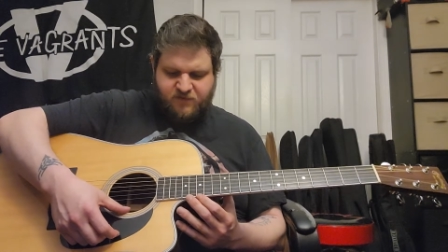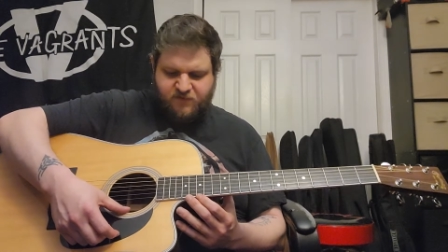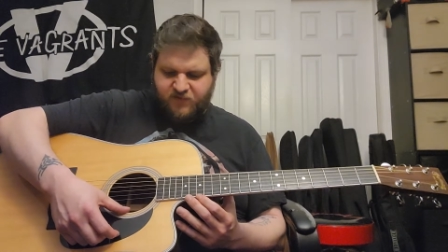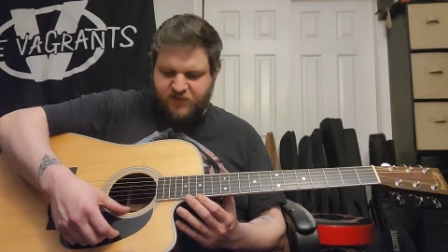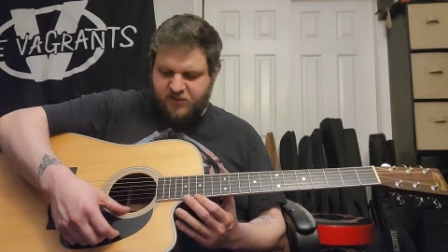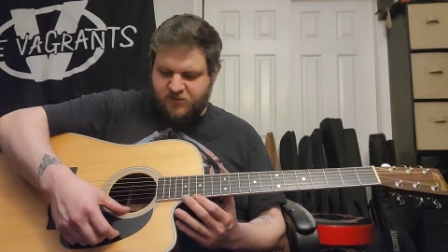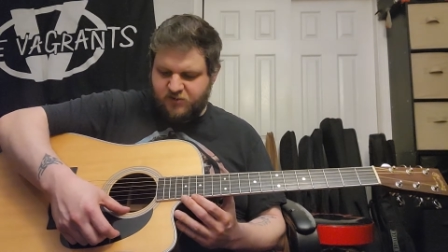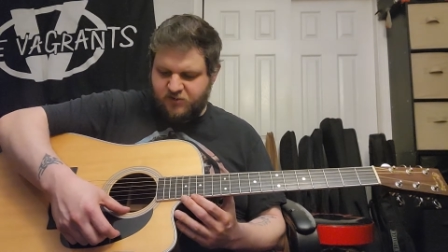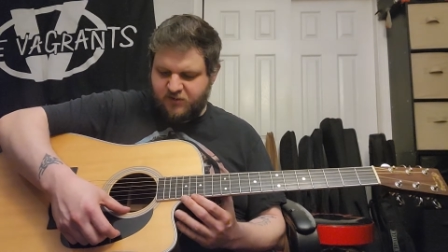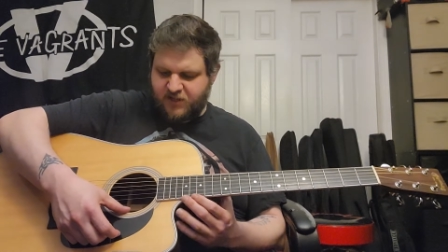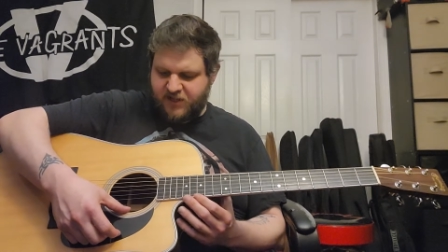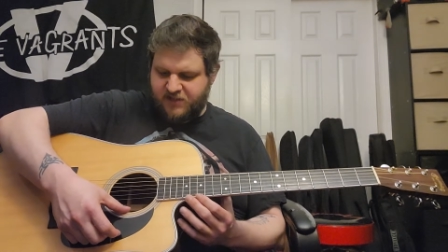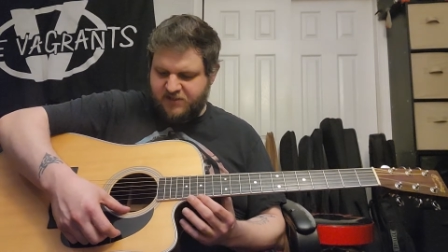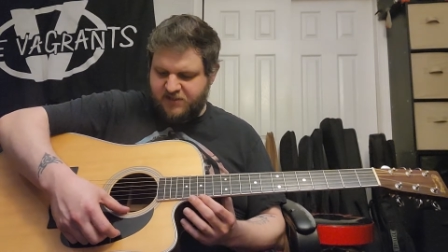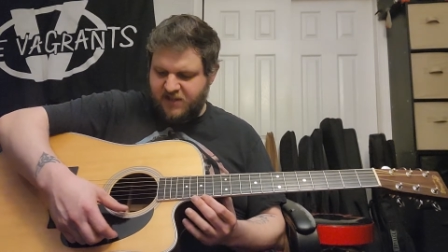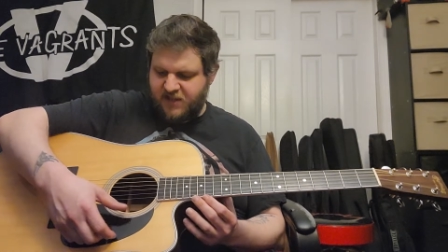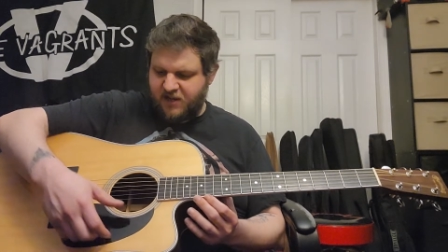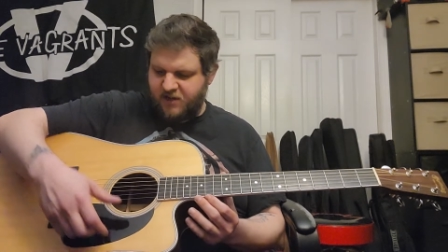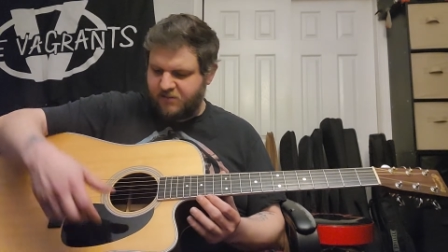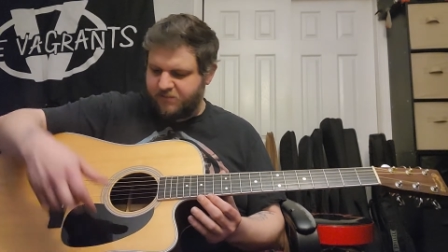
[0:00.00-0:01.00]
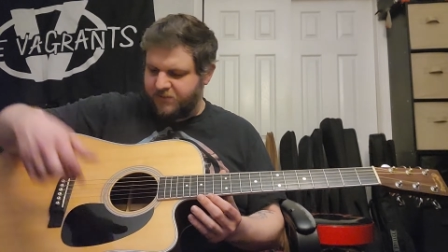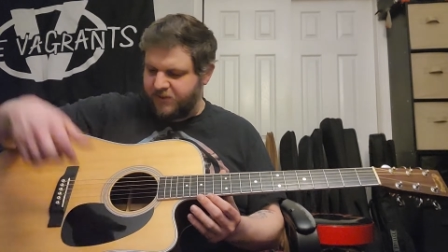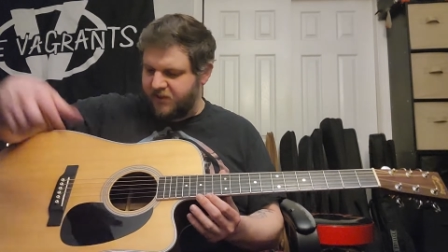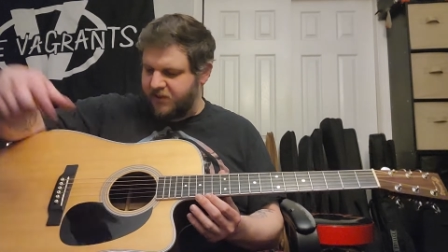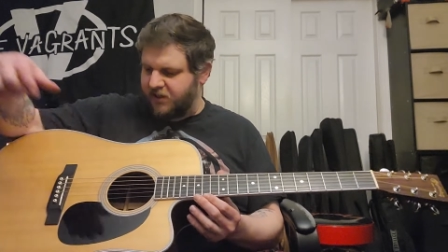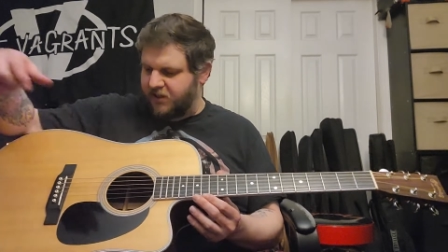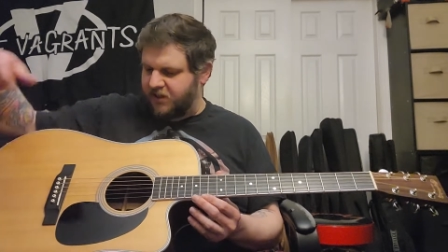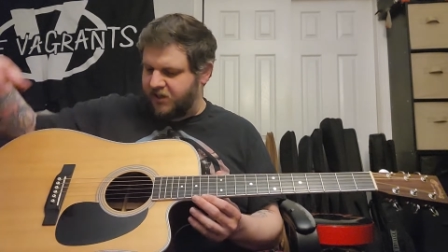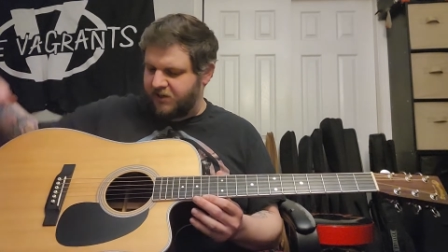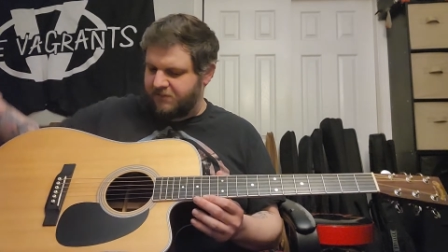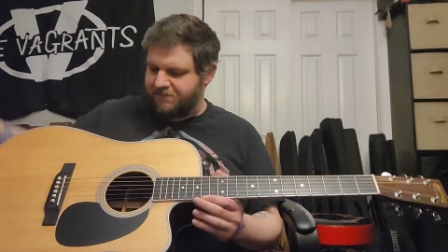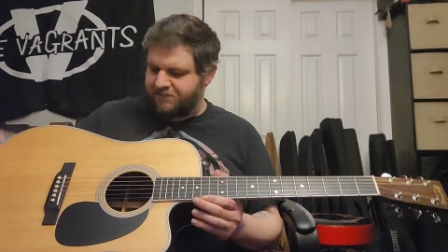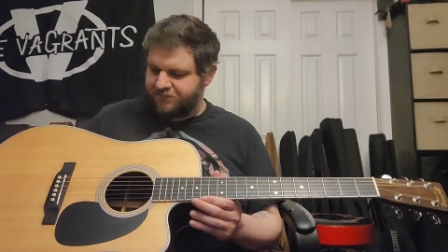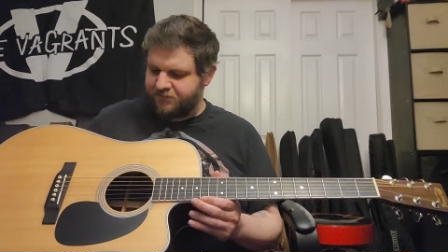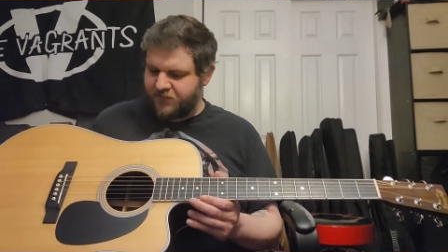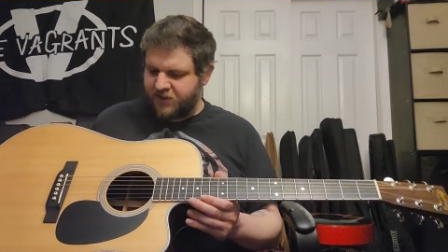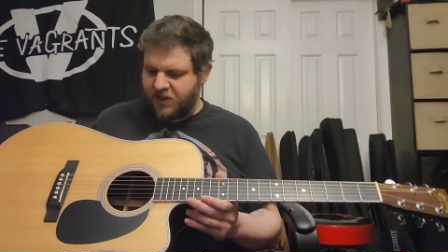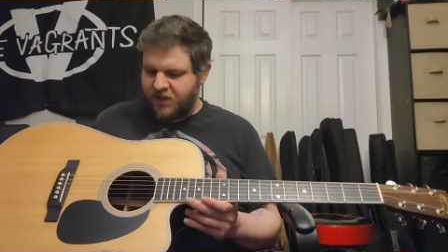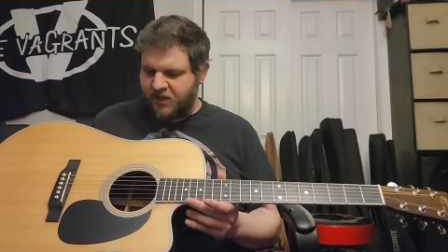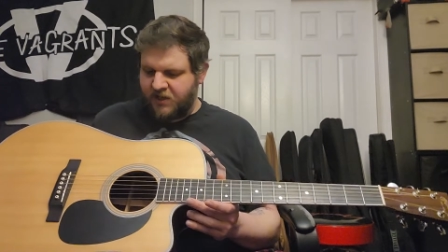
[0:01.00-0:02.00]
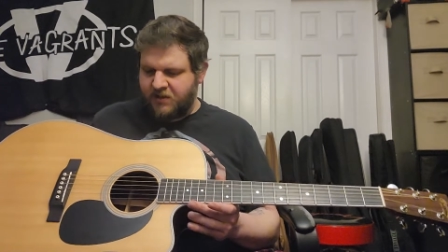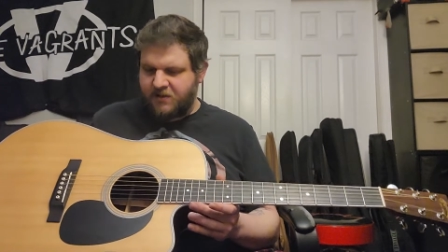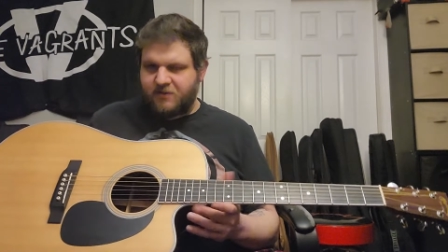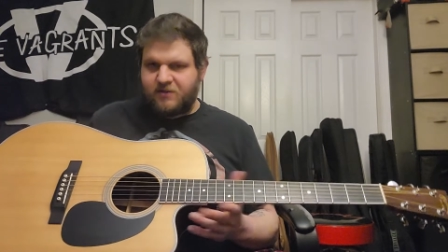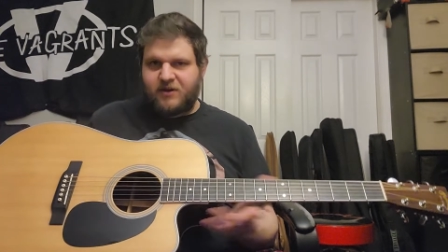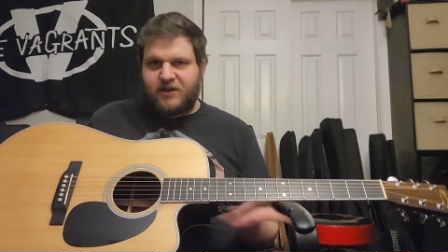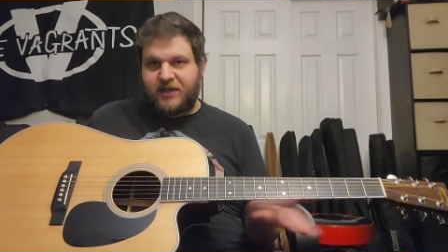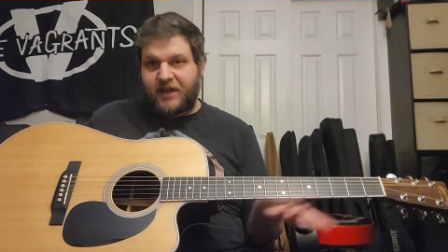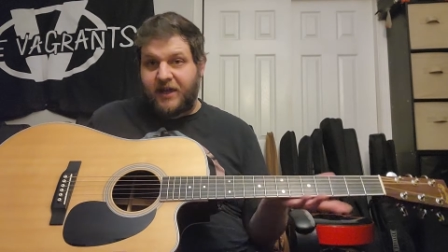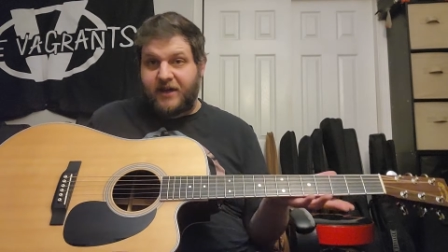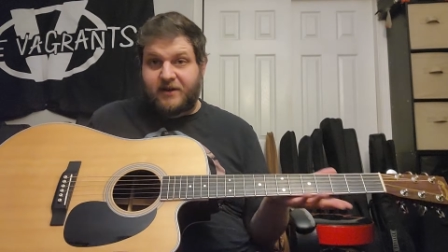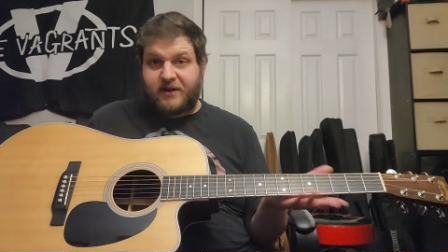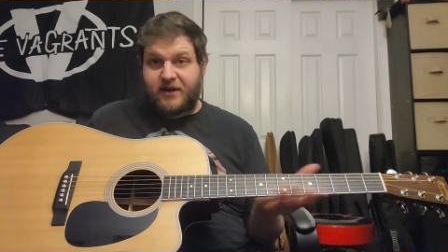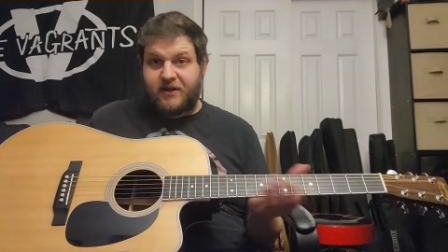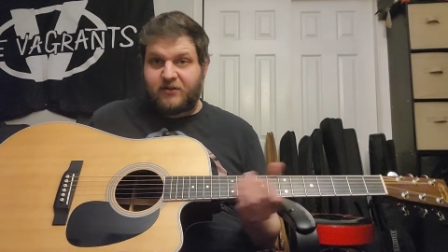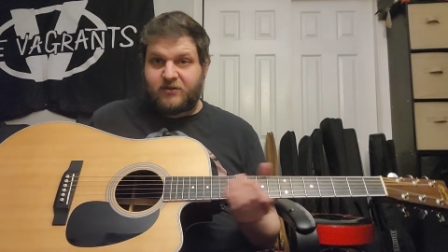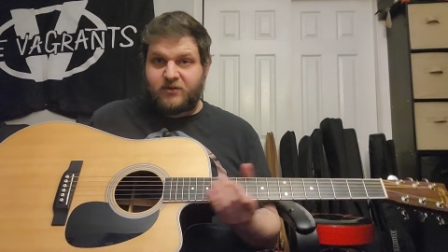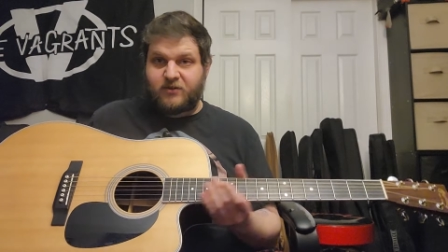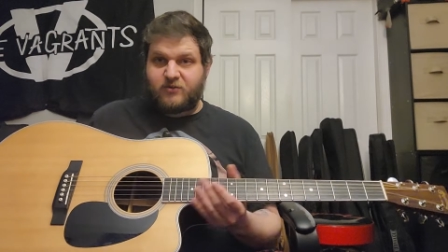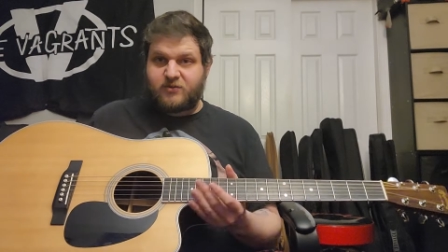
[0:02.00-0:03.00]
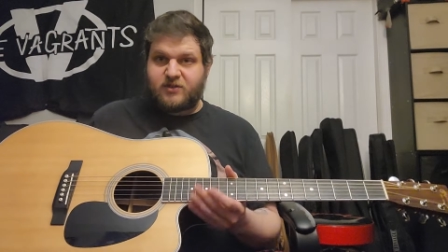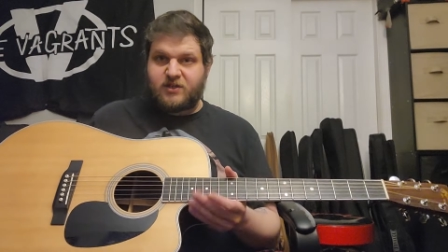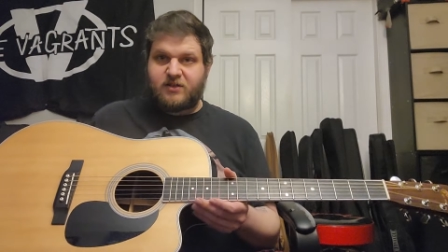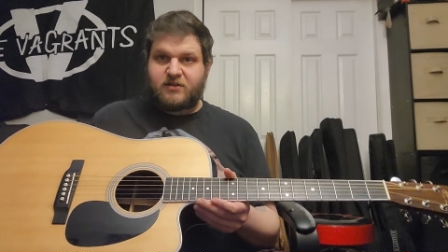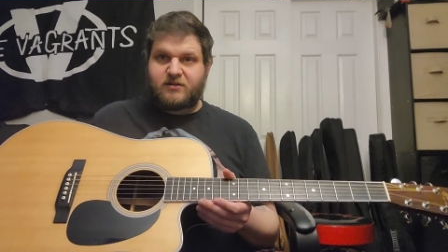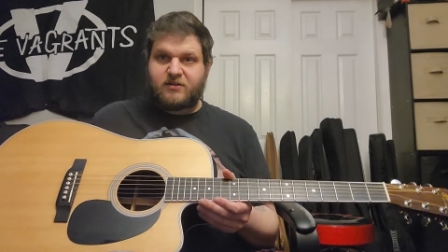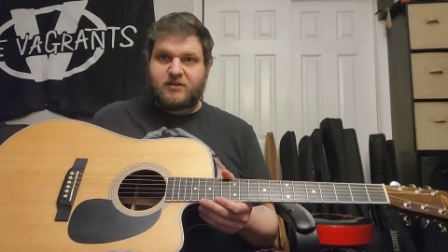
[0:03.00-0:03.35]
feature that's there, but um, again, I don't use it.